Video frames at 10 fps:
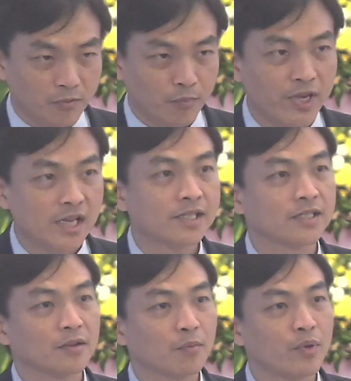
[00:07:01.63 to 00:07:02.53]

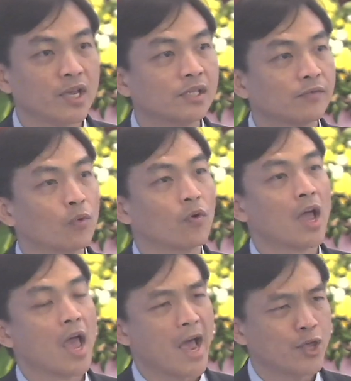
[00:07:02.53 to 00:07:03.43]
Peace, peaceful.
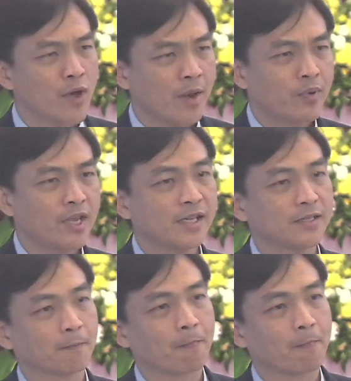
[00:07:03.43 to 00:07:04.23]
Are you at peace?